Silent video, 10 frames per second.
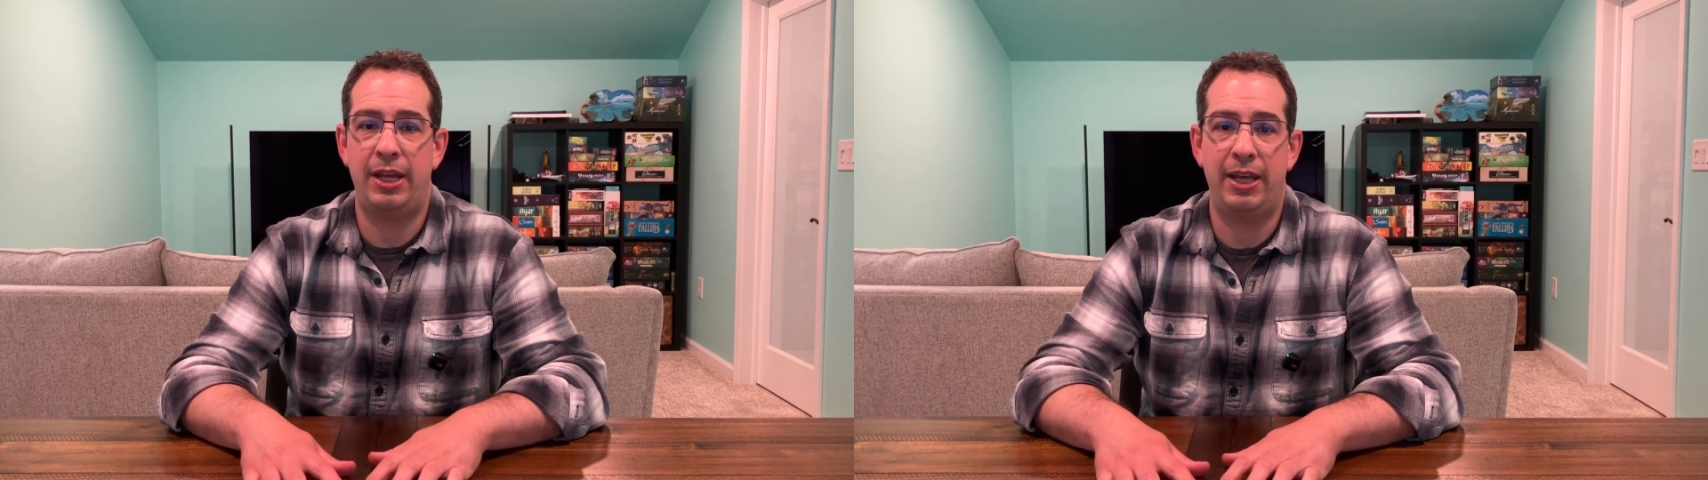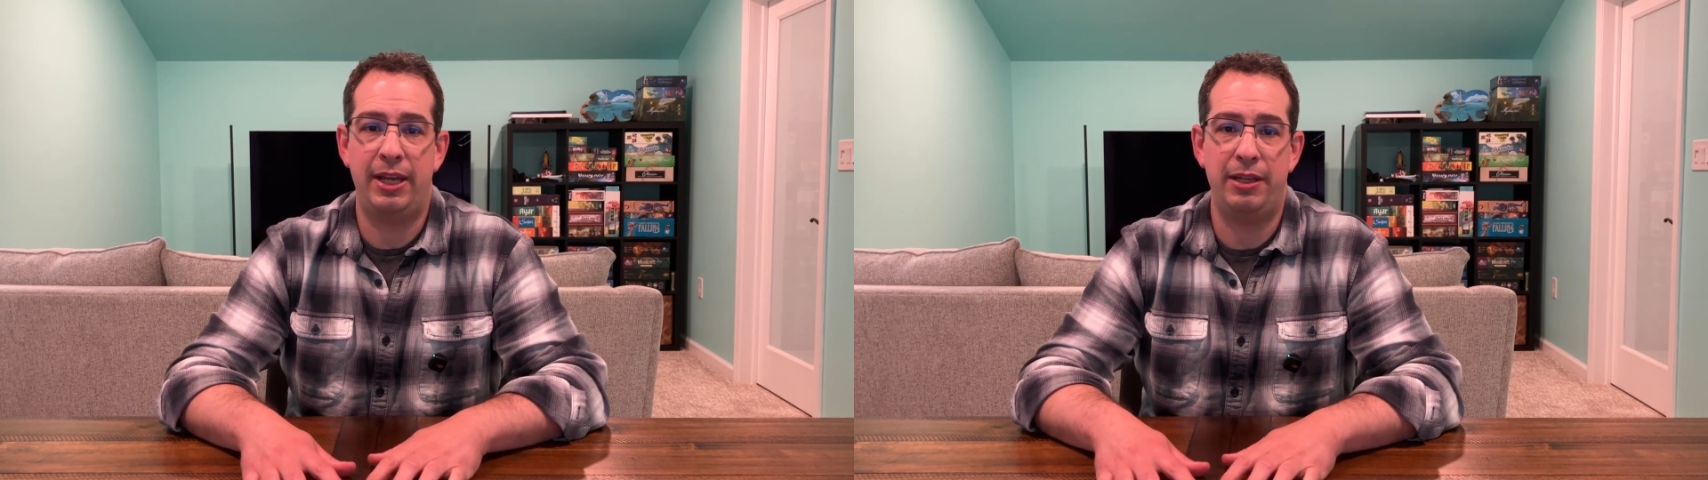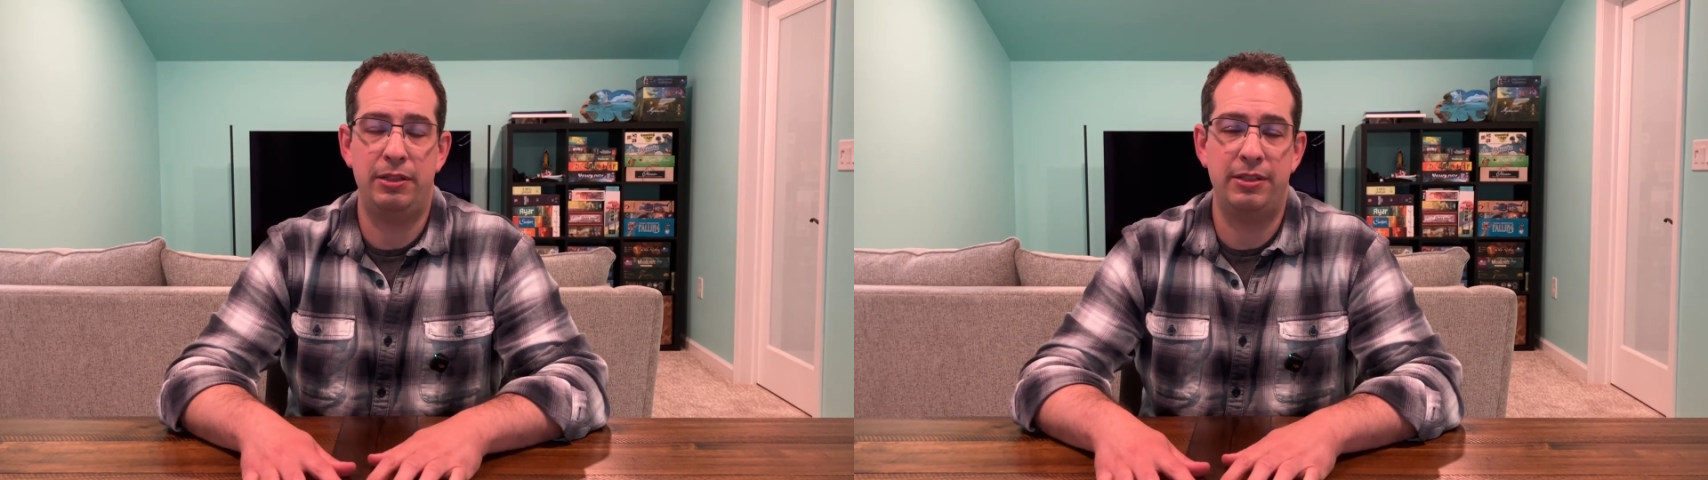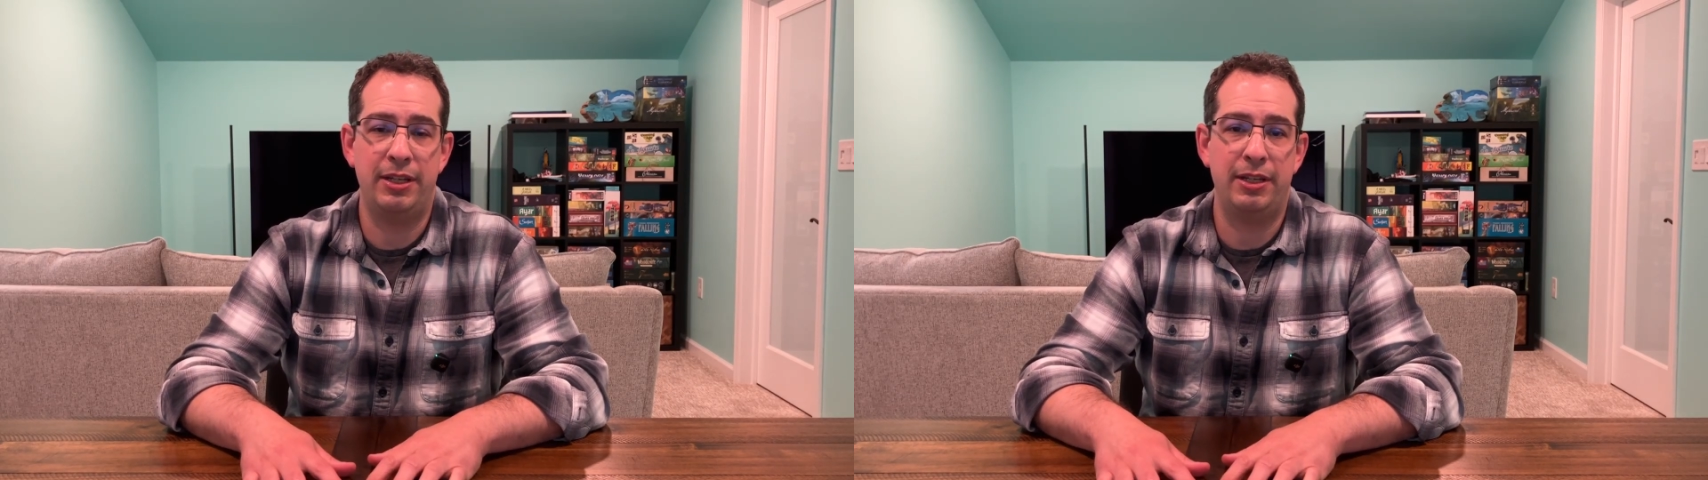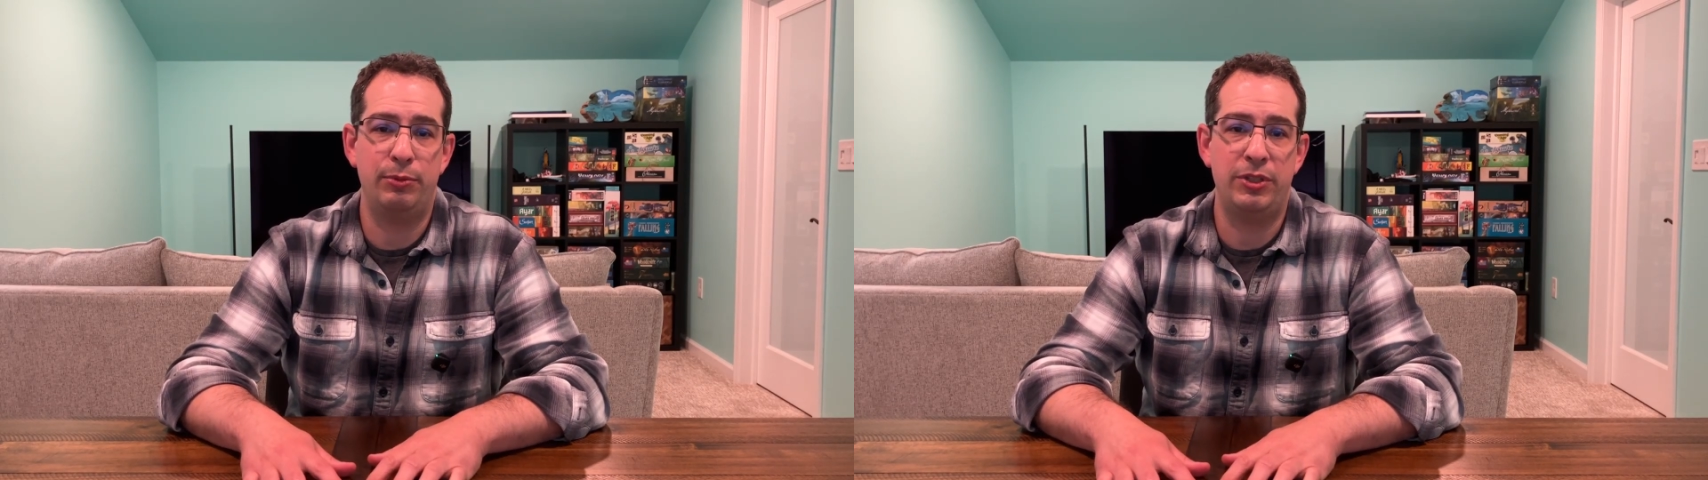
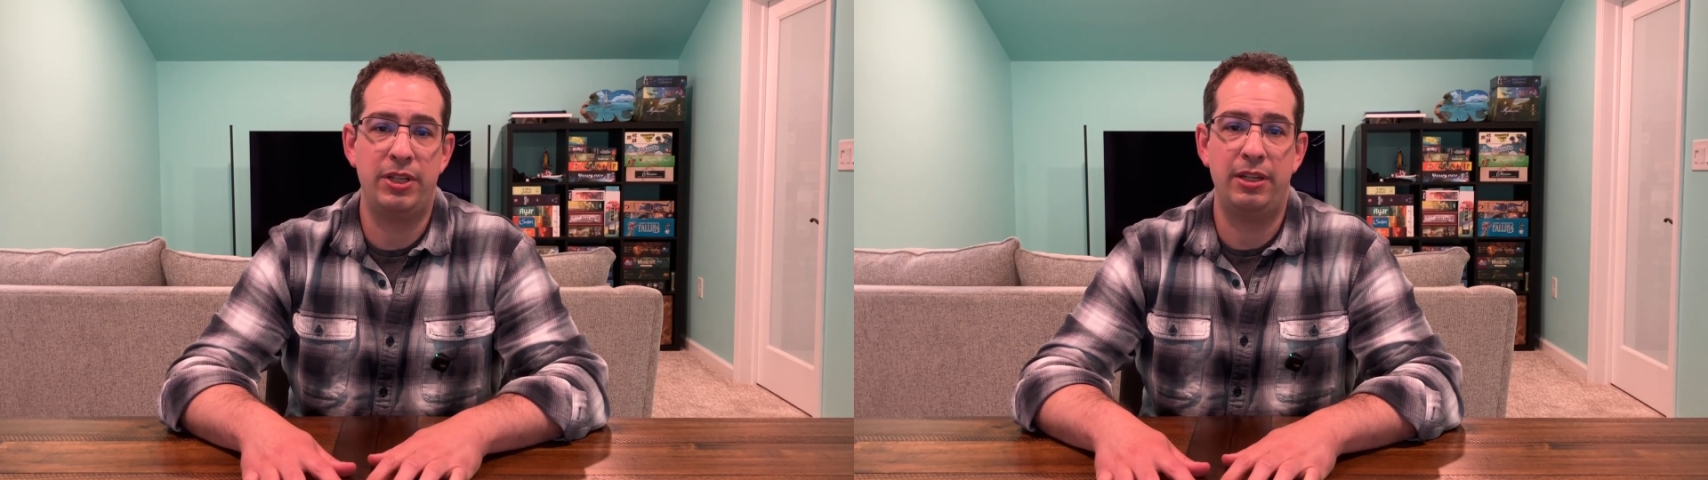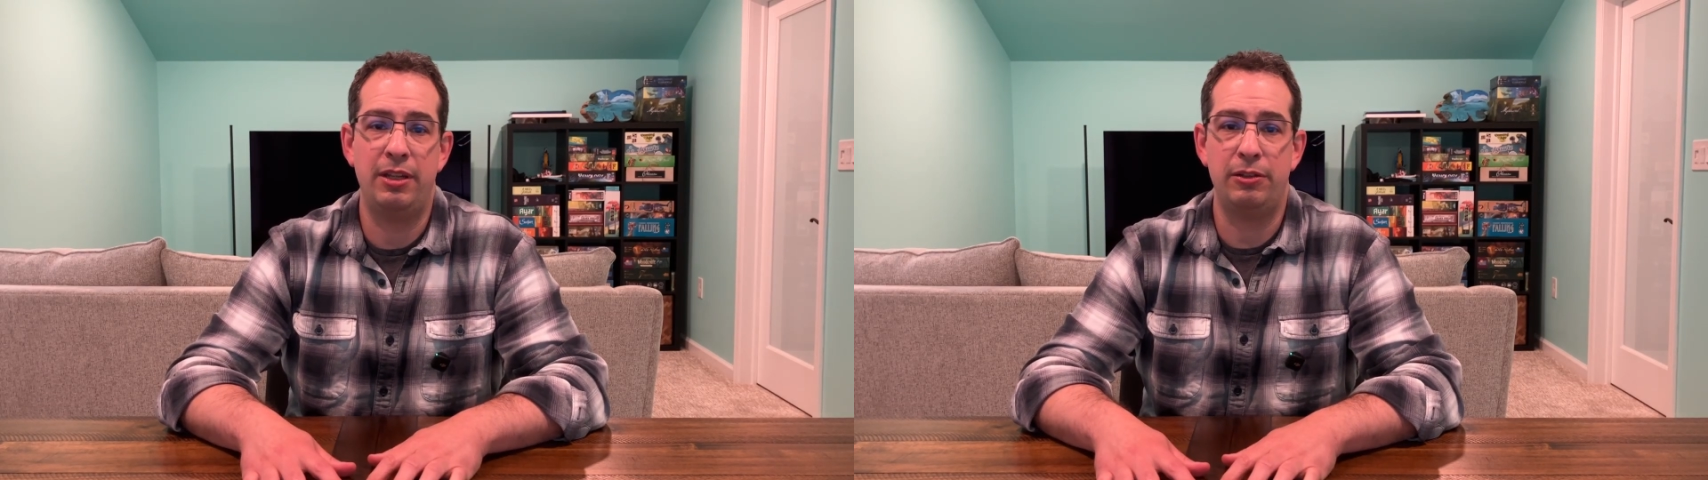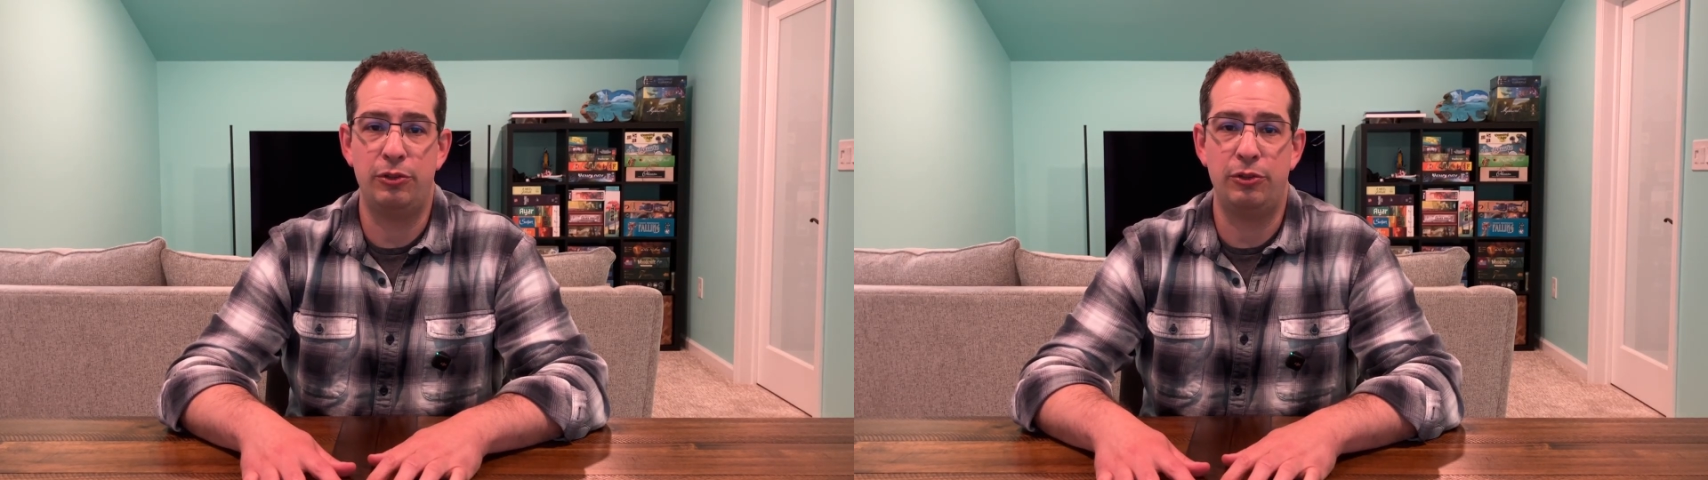and we stayed on the